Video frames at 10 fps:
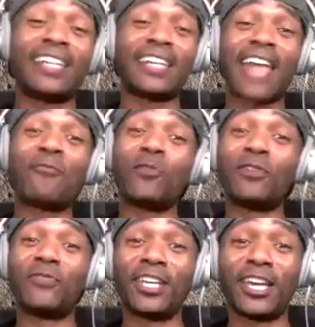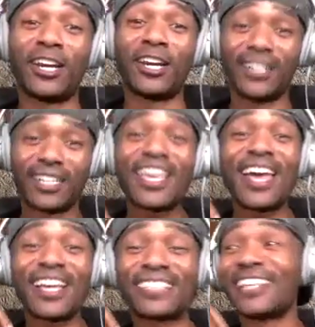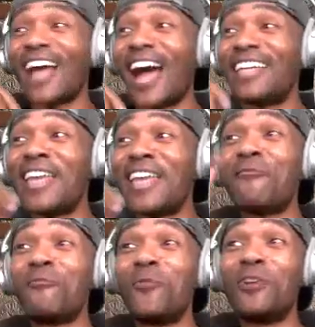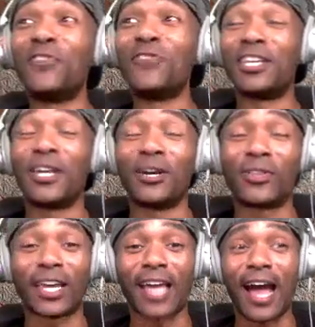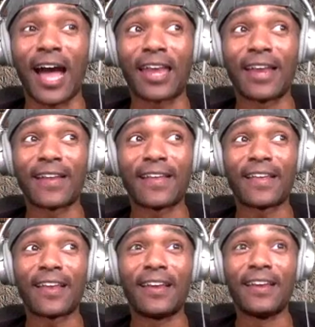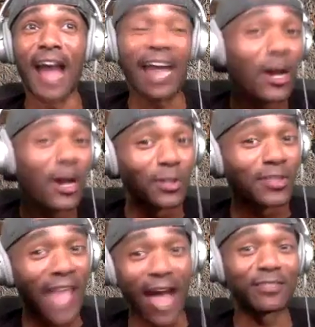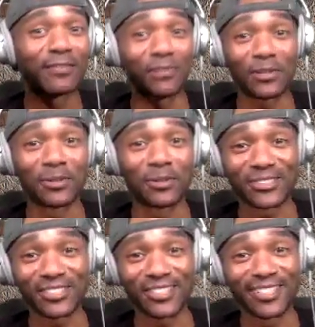have one video. Content? Yes, I did have one video that got 900,000 views.